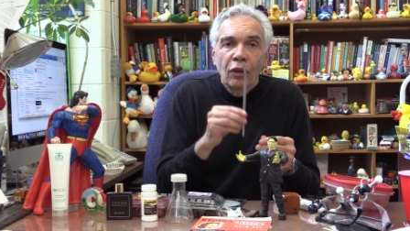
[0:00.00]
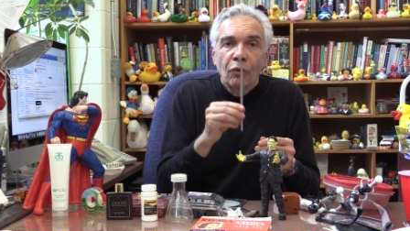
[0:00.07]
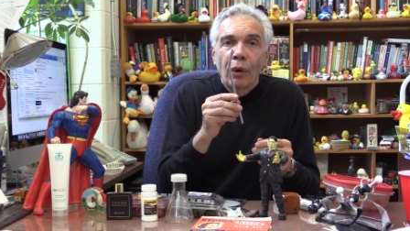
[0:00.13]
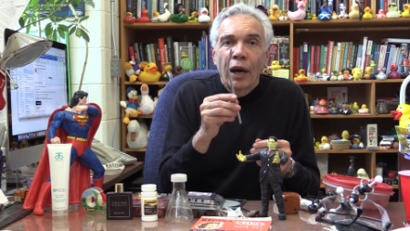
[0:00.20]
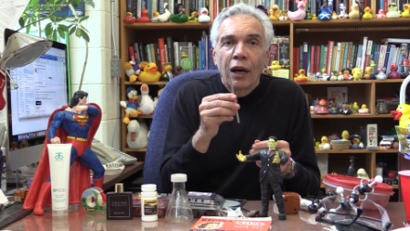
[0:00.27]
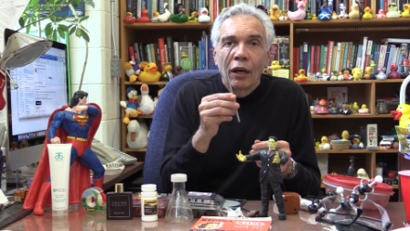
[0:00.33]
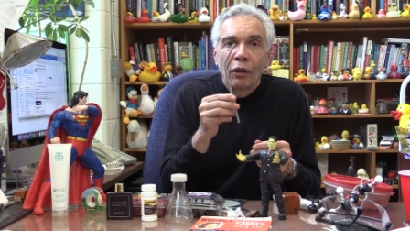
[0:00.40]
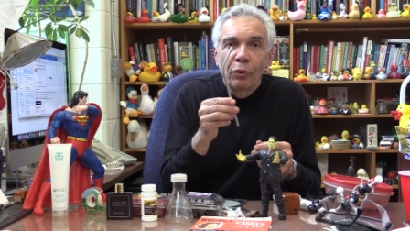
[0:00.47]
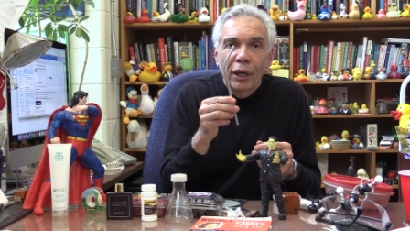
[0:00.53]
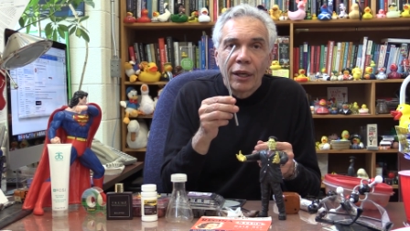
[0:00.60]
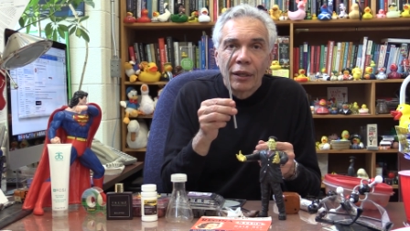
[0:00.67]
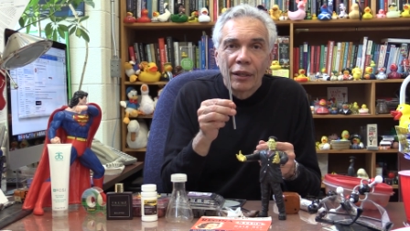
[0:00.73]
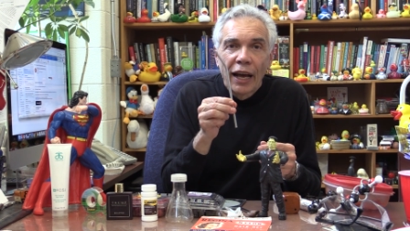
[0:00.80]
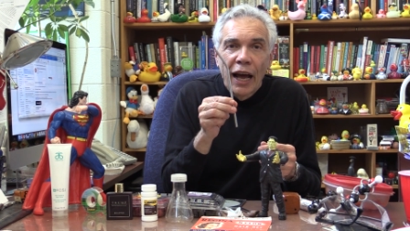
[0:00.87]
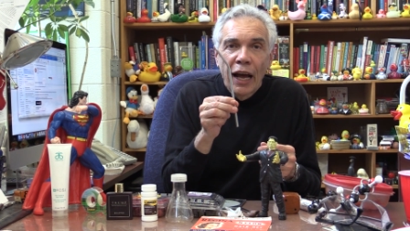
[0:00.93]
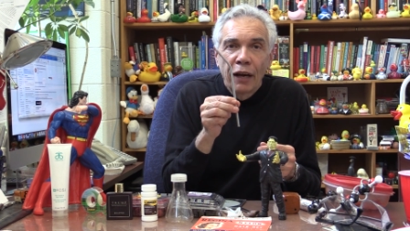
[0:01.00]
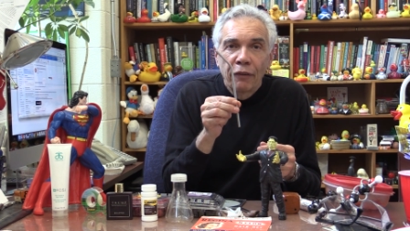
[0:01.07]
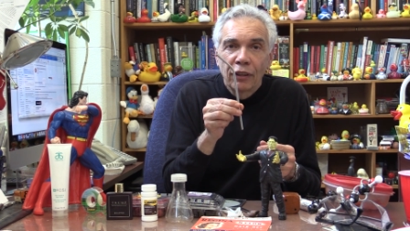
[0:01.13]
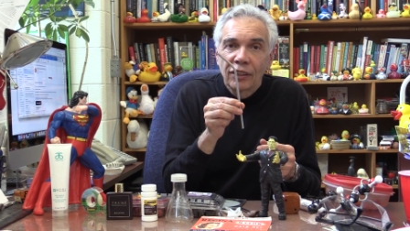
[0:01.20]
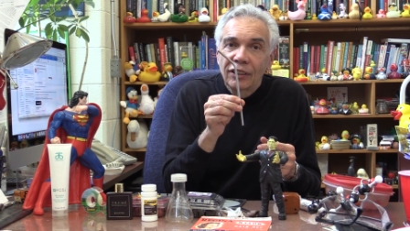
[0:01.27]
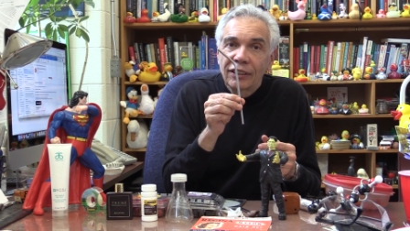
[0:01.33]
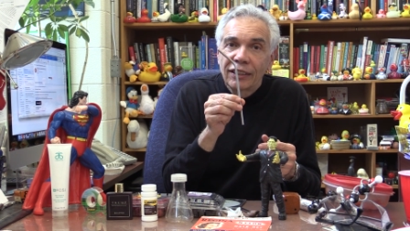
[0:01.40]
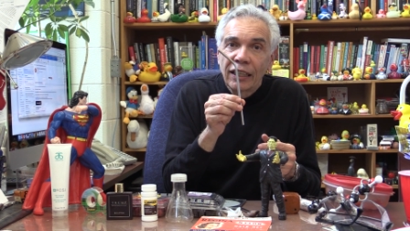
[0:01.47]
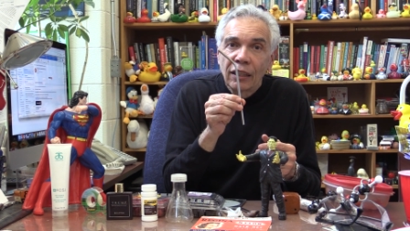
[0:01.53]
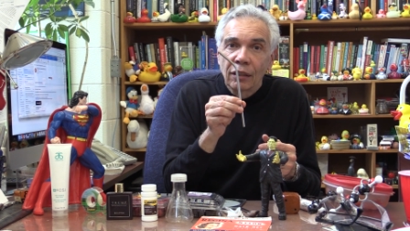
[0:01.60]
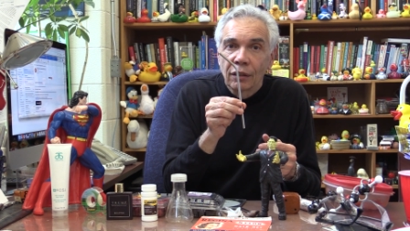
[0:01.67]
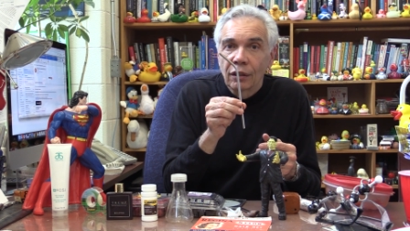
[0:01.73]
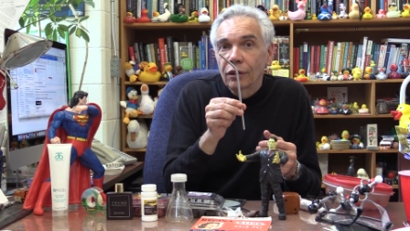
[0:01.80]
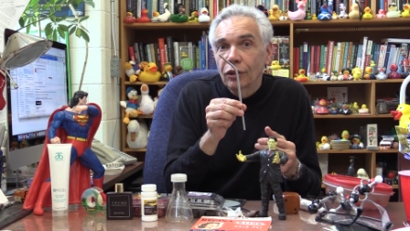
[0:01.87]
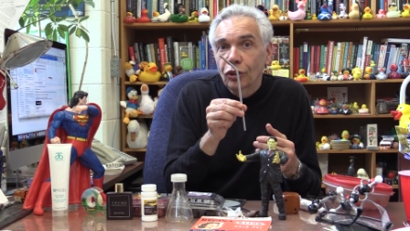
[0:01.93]
well, we can have a
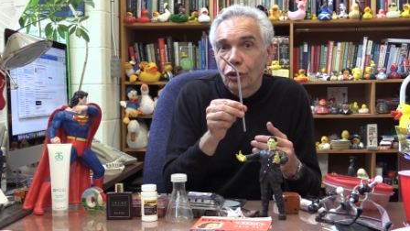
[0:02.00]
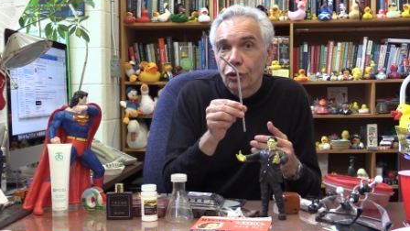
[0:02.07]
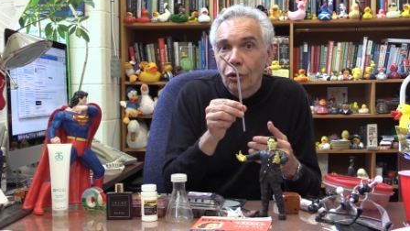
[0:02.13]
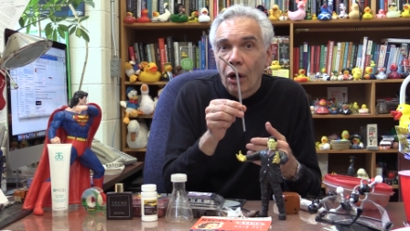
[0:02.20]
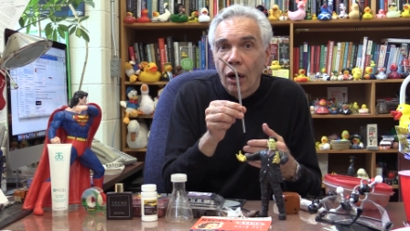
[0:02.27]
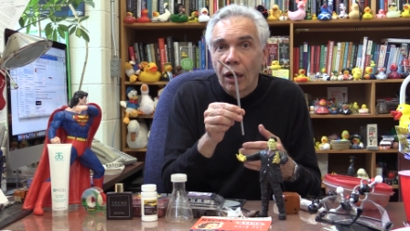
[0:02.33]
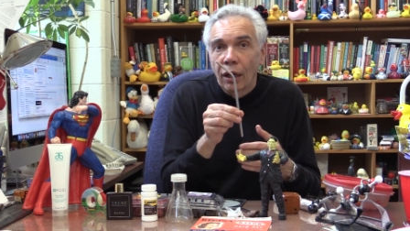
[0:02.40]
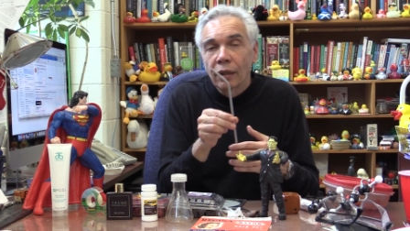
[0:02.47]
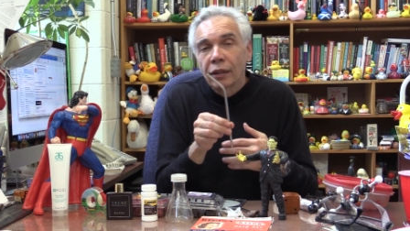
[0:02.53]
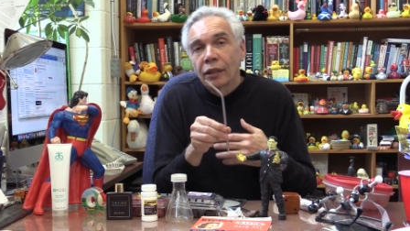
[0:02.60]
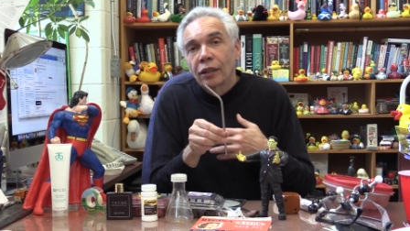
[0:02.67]
steel straw.